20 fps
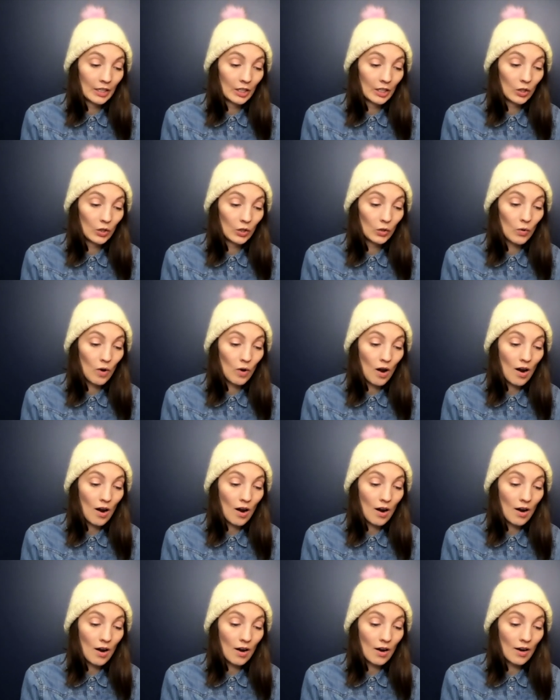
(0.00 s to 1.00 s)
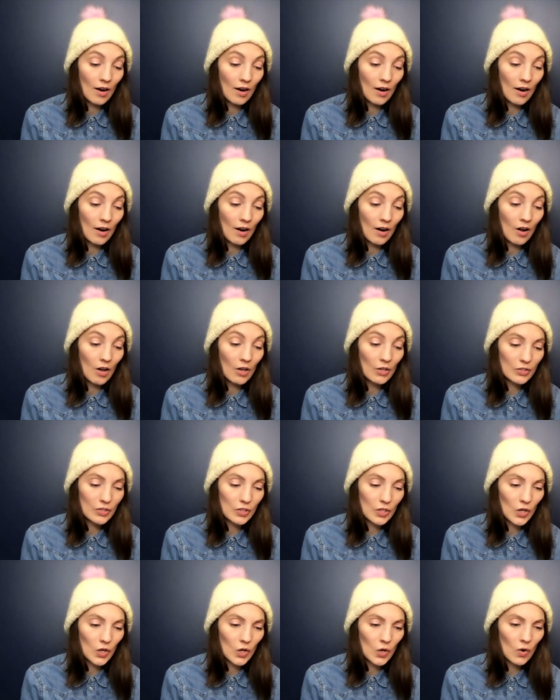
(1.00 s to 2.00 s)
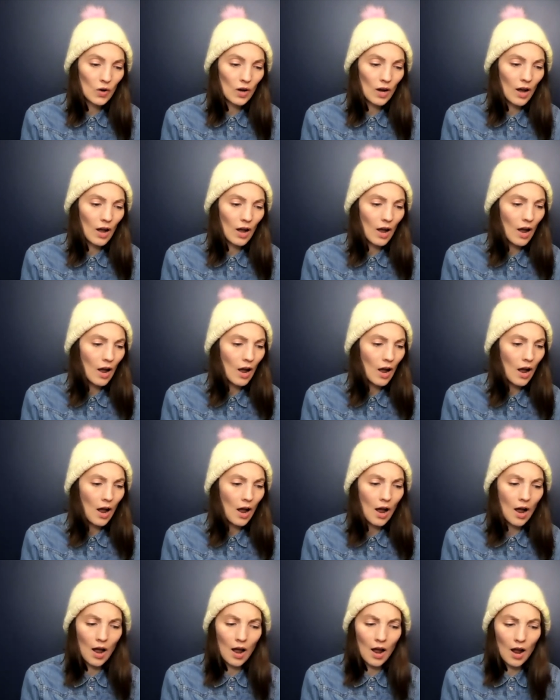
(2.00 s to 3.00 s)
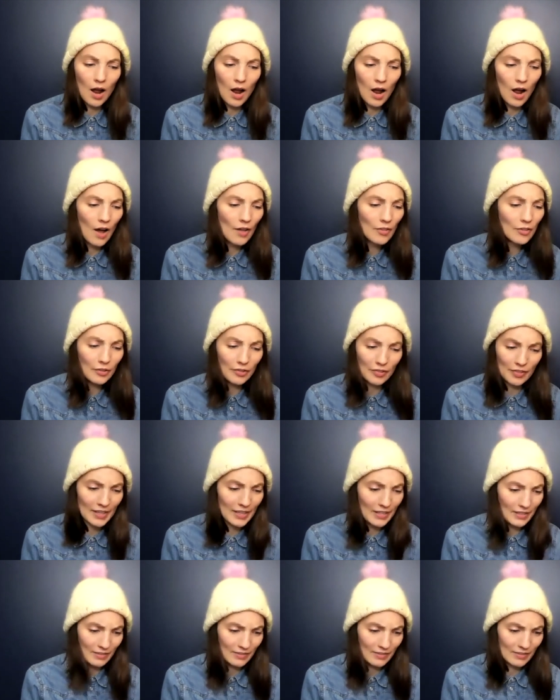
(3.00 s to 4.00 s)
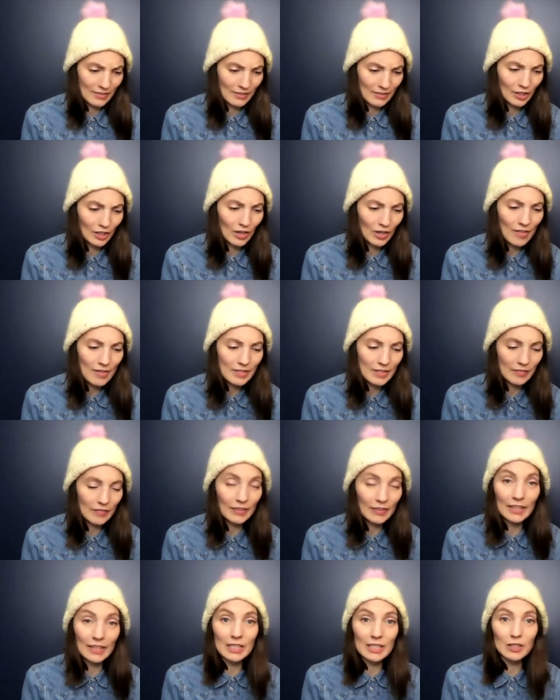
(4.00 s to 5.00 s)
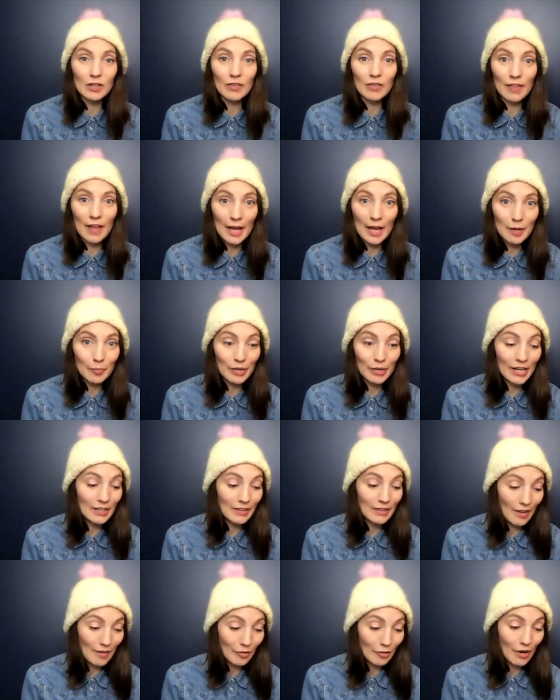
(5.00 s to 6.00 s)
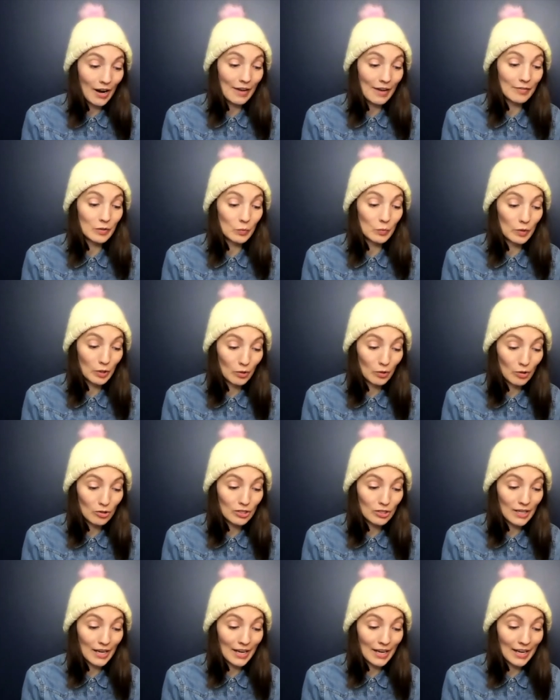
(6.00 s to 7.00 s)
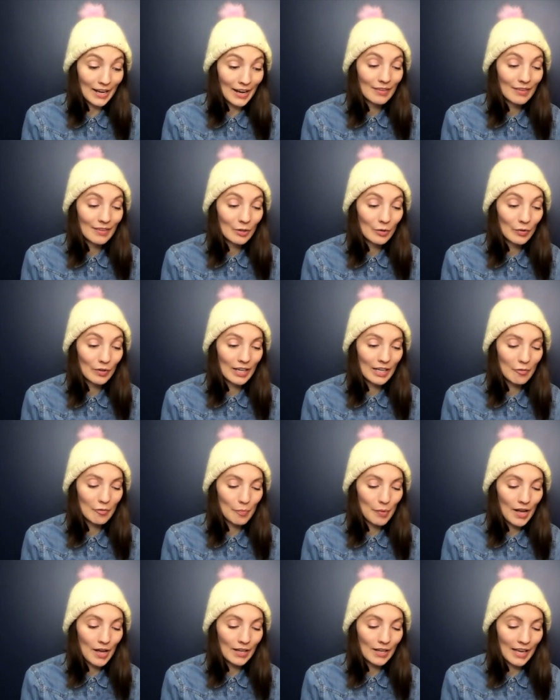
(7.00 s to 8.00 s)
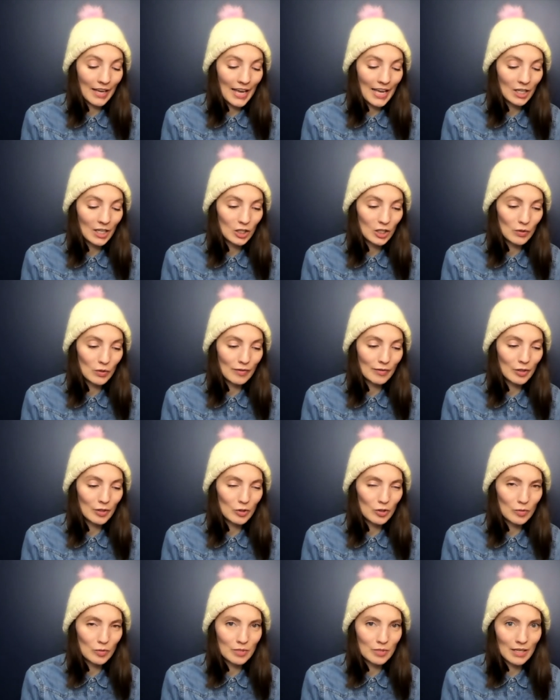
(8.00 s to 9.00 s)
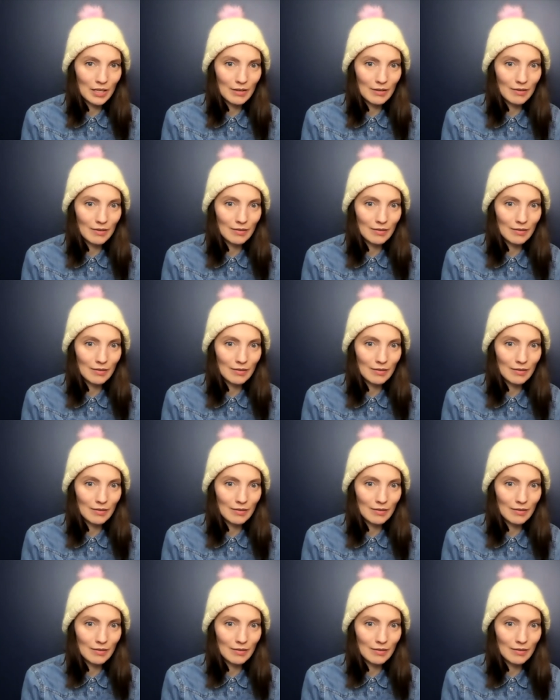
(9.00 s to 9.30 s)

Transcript: You are also other things. Look at all these affiliates. You have Lion Brand, Love Crafts, We Crochet, Creative Bug, and do you have a YouTube channel?